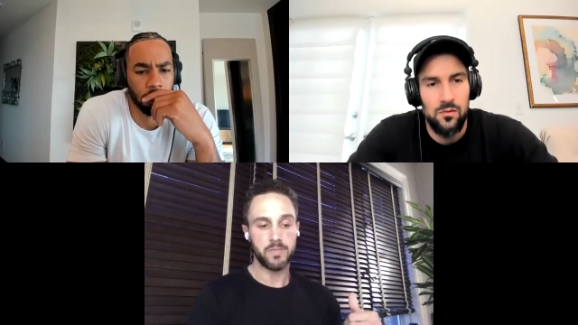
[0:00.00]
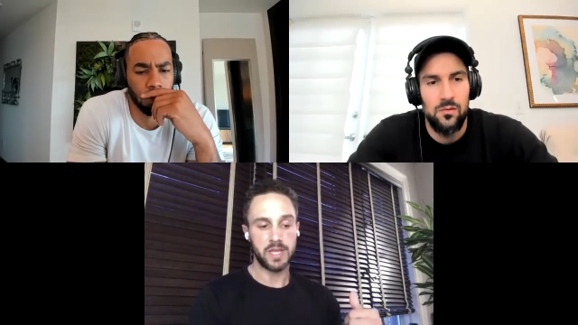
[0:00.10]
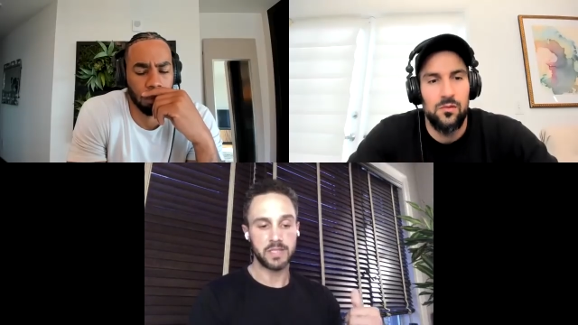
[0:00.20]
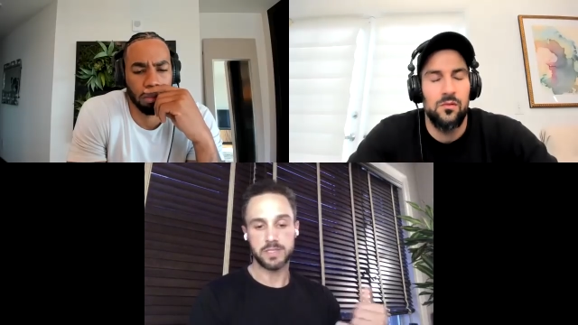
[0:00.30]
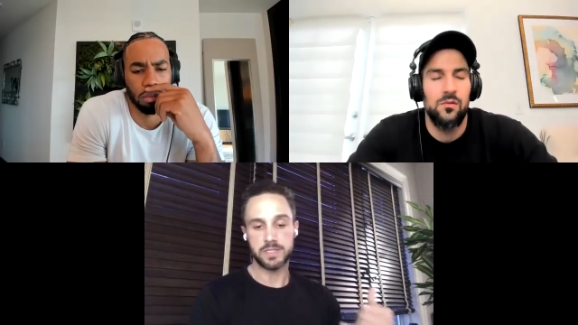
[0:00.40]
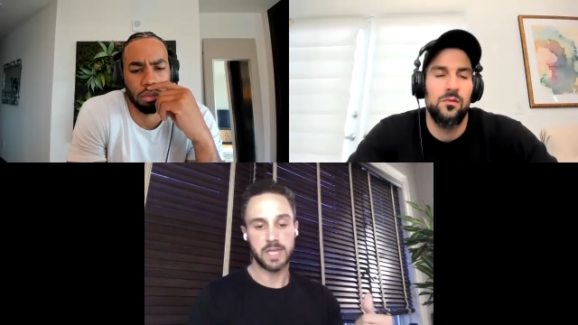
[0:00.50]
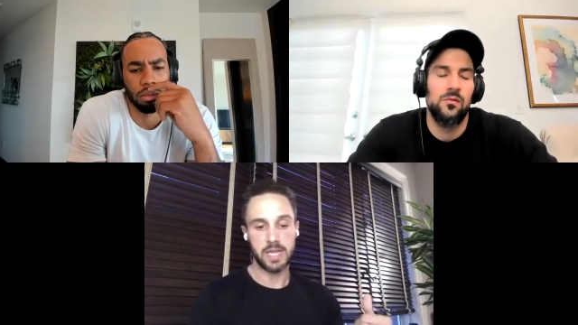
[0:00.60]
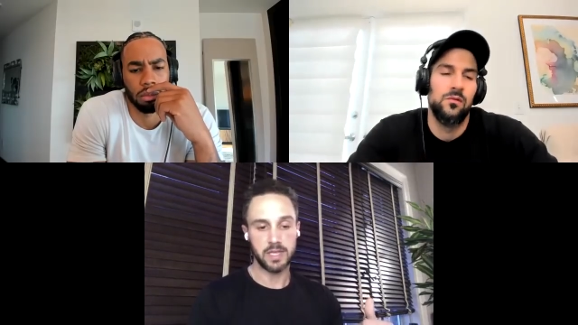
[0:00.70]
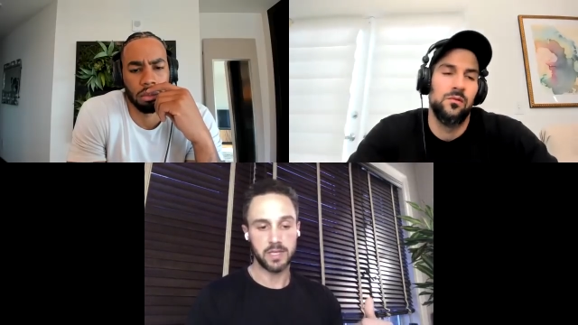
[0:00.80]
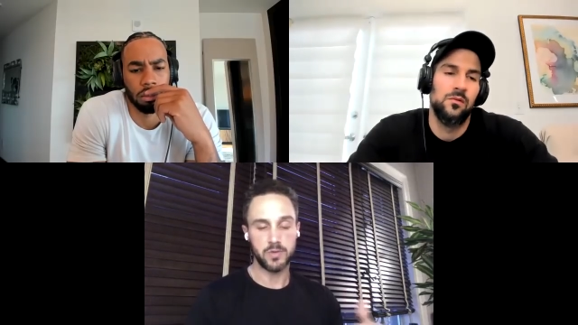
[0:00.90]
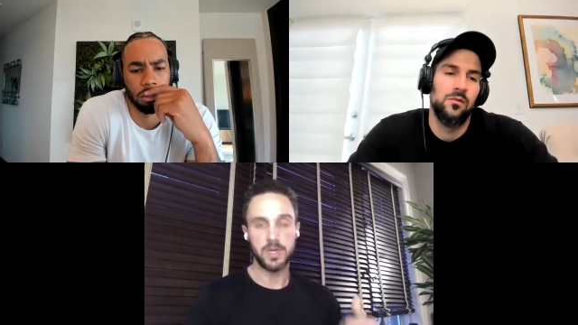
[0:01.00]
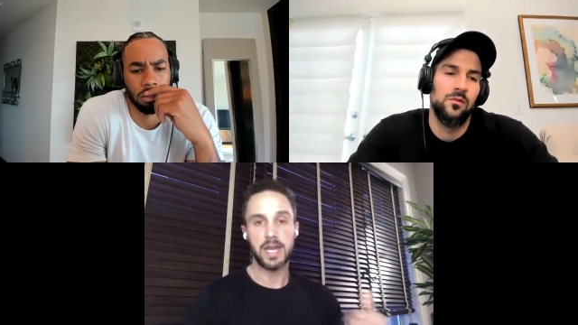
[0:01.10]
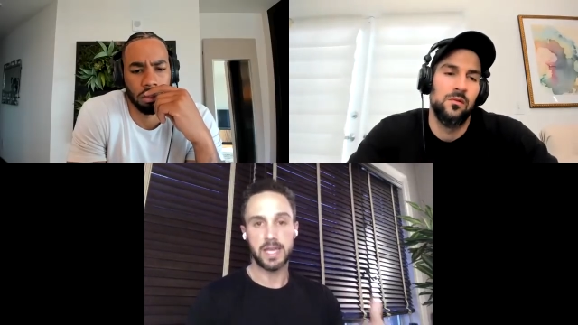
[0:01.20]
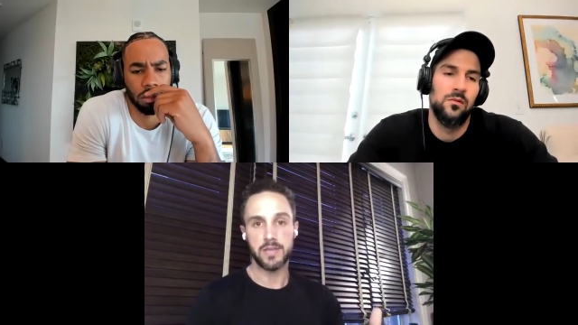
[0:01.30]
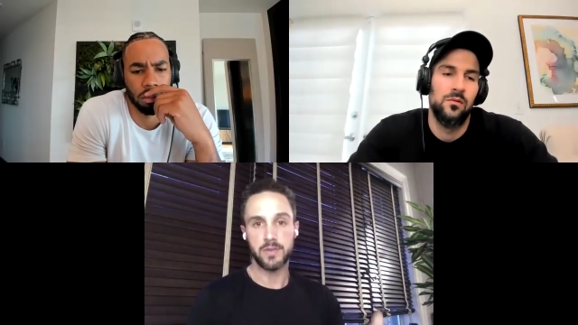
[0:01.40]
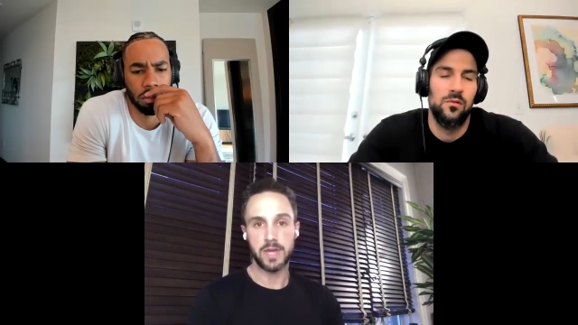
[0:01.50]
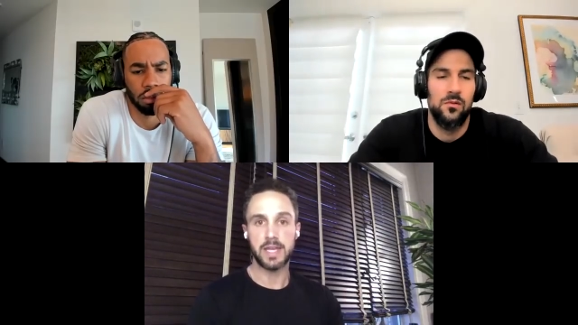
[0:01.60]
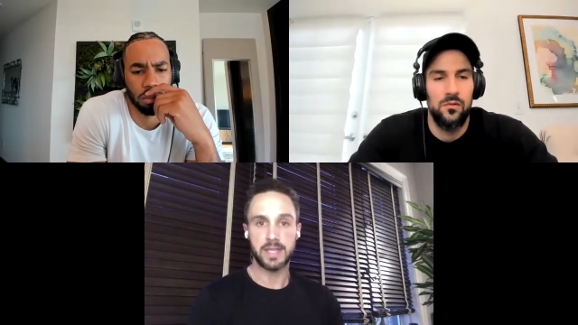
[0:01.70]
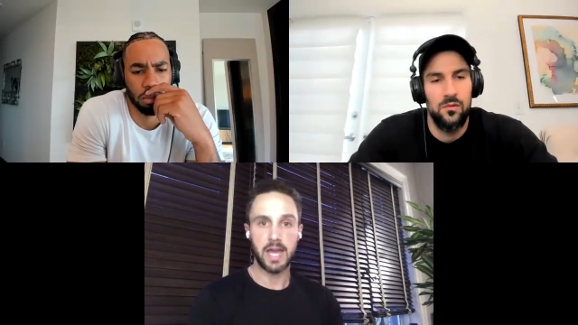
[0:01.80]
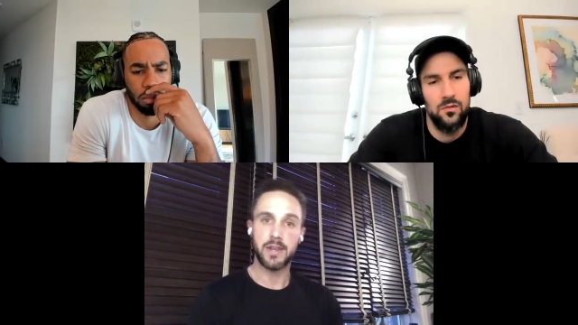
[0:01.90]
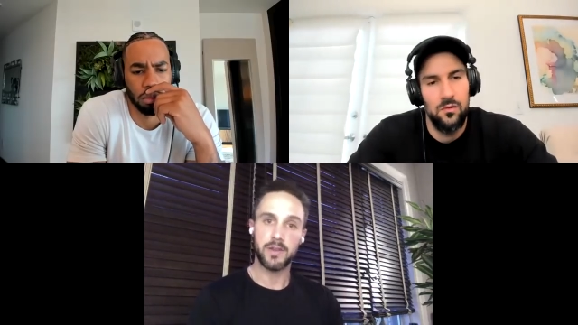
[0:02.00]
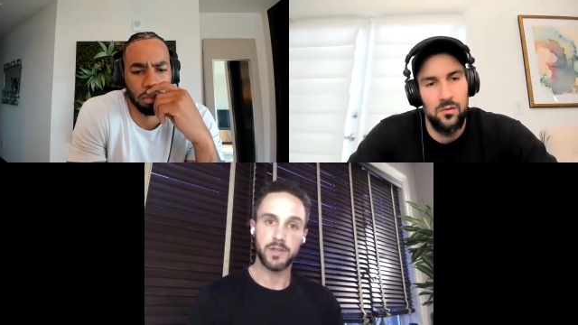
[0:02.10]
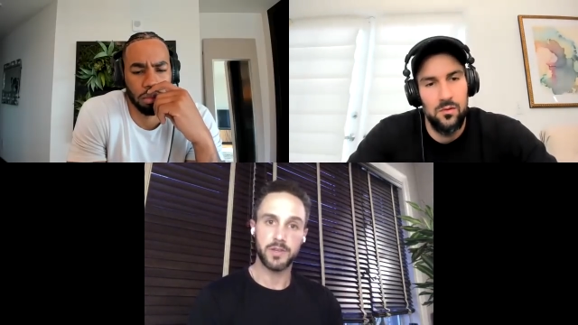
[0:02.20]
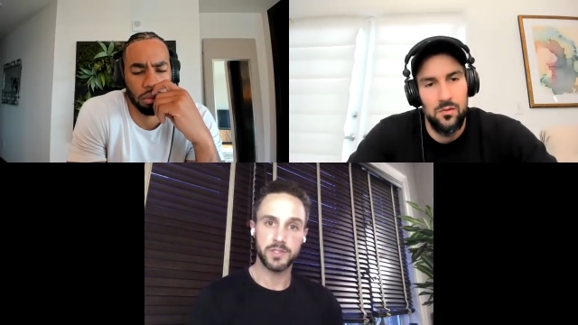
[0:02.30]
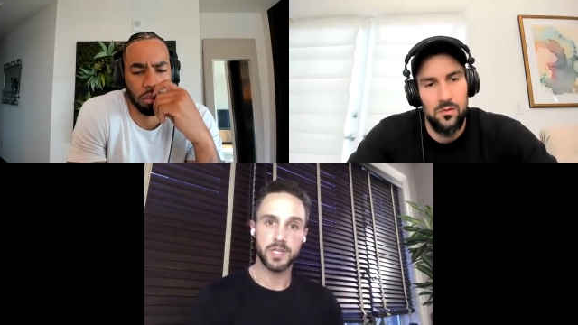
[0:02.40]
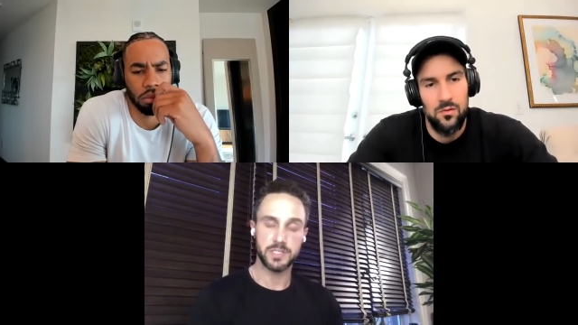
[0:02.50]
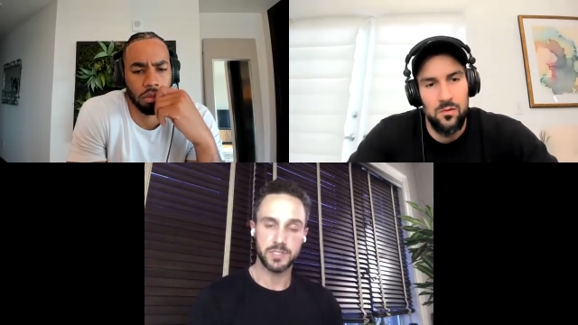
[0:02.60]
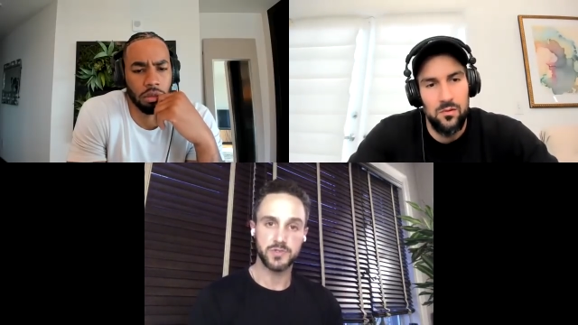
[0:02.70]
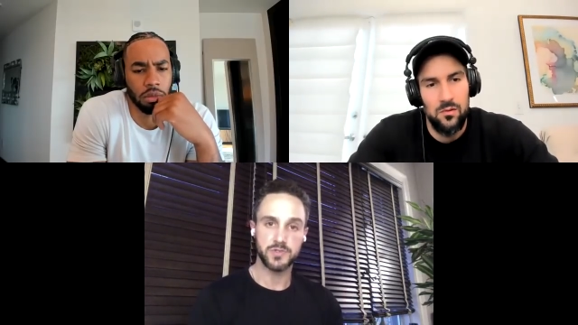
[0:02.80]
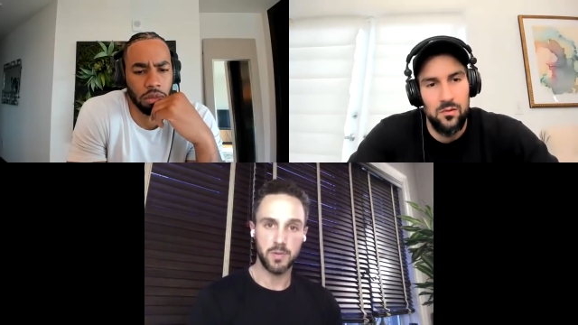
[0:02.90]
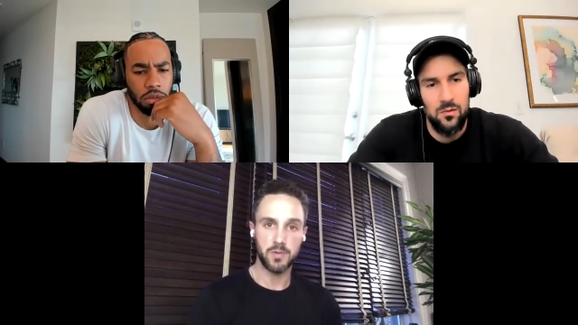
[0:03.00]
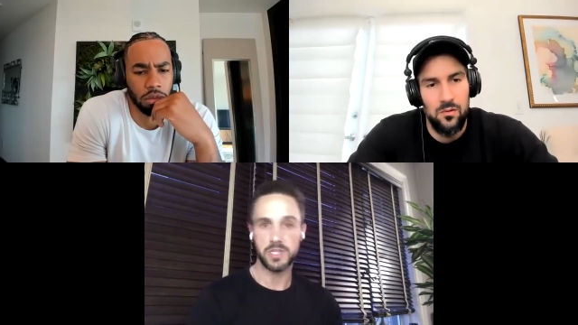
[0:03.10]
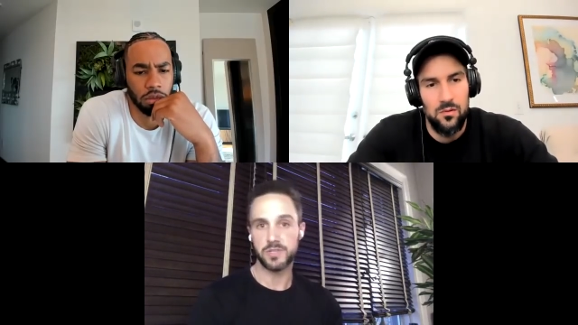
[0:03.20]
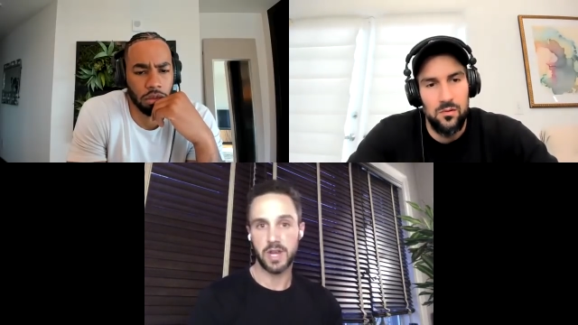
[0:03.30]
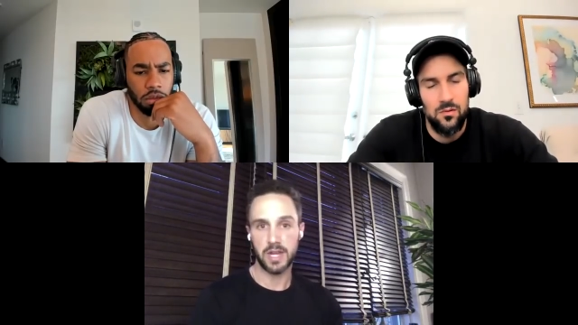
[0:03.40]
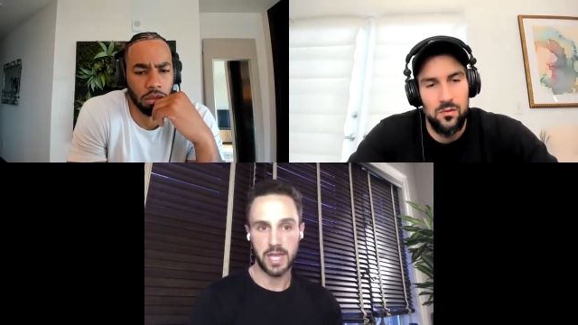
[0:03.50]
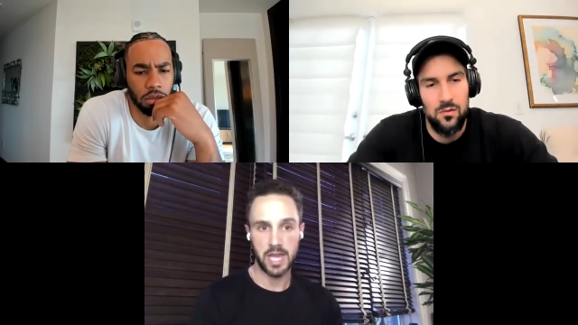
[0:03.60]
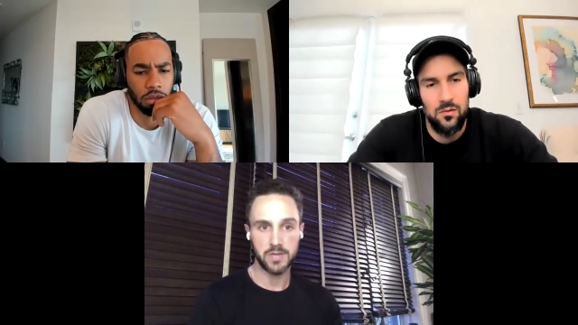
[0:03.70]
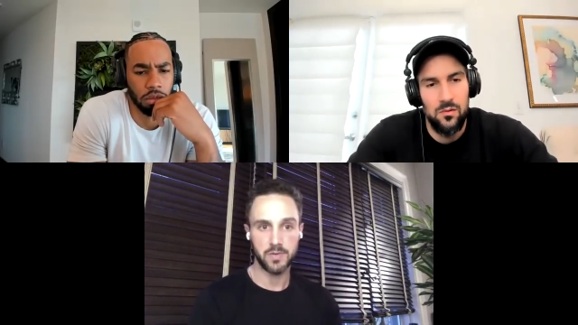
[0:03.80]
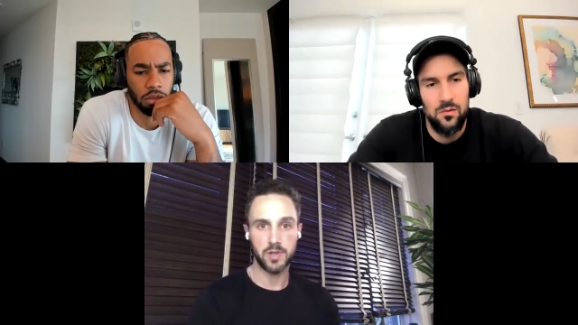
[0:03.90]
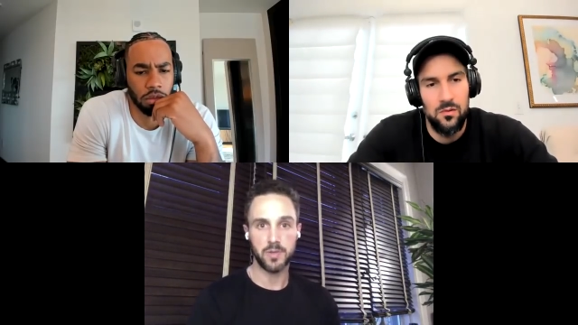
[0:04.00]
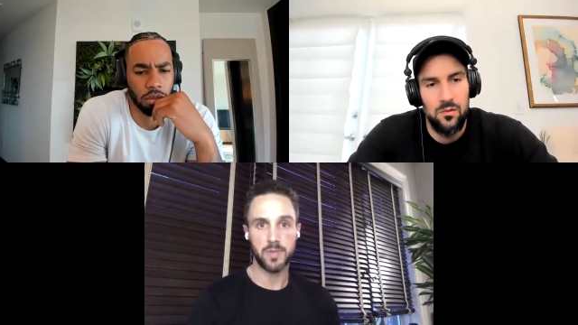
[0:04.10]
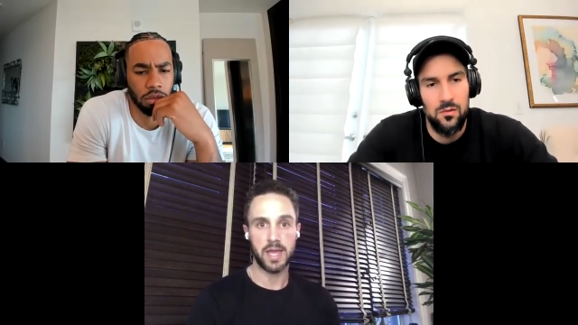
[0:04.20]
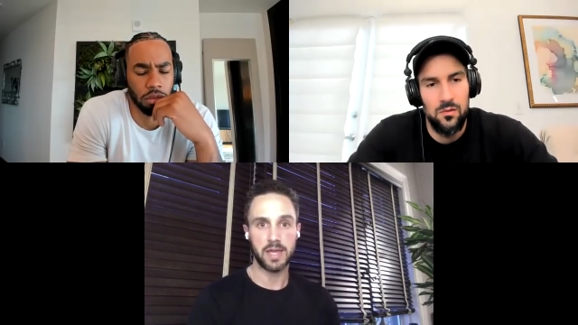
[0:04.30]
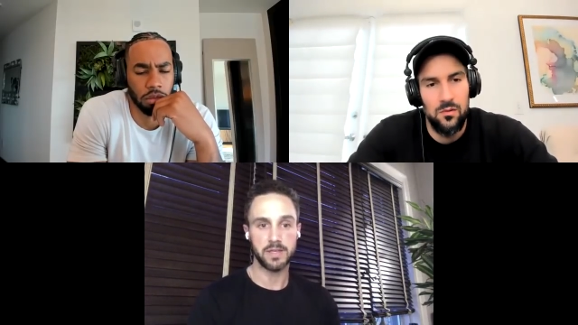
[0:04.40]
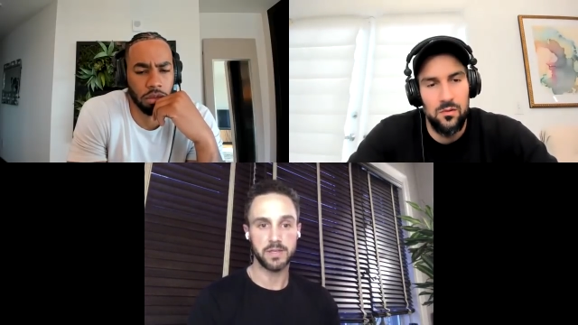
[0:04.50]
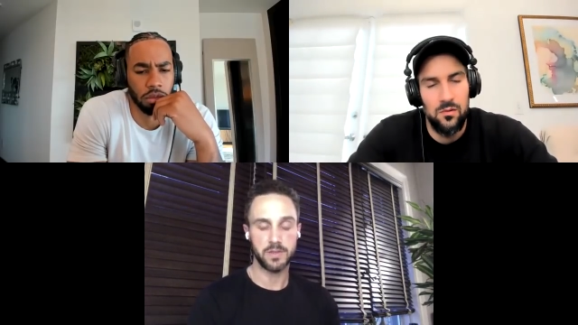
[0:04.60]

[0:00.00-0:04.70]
Speaker 1: basically saying like you got to get you got to get down here like your son's in trouble he's trying to cash one of your banks